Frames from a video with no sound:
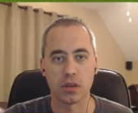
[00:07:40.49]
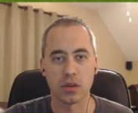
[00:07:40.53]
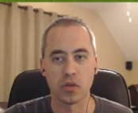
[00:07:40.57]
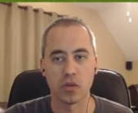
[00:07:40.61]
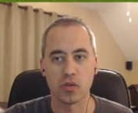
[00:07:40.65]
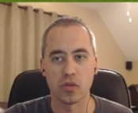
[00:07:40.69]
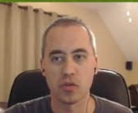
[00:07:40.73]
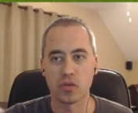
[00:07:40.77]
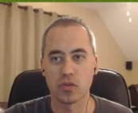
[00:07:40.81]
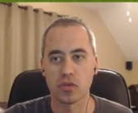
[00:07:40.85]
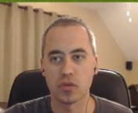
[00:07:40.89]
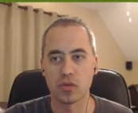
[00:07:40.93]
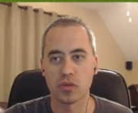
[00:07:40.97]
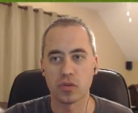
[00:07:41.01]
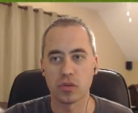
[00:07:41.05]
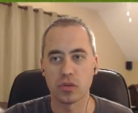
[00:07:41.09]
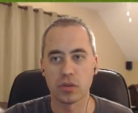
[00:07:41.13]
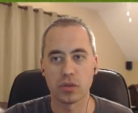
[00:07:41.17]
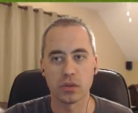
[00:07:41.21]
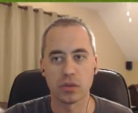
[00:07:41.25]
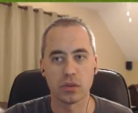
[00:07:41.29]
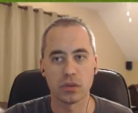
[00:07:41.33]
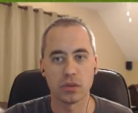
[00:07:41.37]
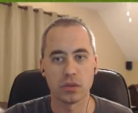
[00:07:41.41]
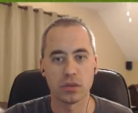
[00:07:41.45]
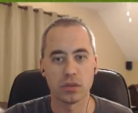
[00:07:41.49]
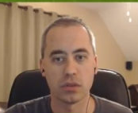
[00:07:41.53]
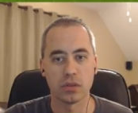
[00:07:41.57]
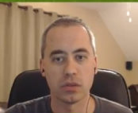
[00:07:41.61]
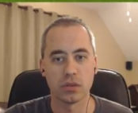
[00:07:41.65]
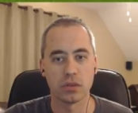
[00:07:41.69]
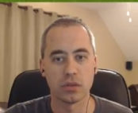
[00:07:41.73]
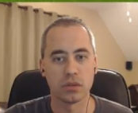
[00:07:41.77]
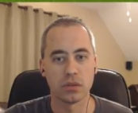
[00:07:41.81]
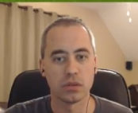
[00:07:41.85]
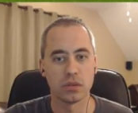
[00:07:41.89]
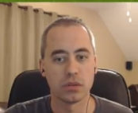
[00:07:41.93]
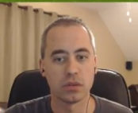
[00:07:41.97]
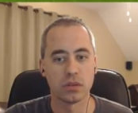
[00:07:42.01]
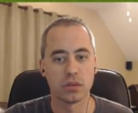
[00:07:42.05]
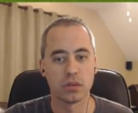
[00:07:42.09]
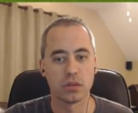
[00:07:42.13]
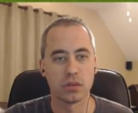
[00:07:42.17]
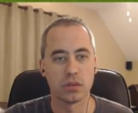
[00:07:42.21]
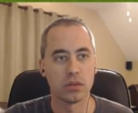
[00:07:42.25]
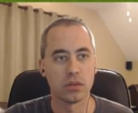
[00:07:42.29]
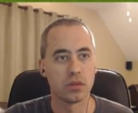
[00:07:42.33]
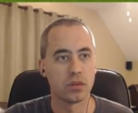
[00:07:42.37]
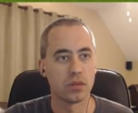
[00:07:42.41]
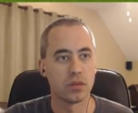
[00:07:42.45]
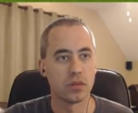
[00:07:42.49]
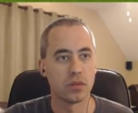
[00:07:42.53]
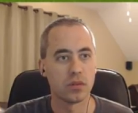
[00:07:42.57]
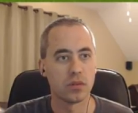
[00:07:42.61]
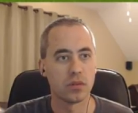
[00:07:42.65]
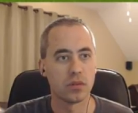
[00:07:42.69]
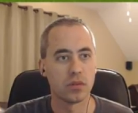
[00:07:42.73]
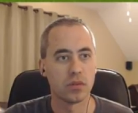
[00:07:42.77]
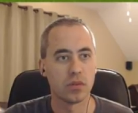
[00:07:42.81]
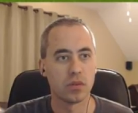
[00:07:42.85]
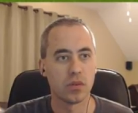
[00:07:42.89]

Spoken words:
Nobody speaks.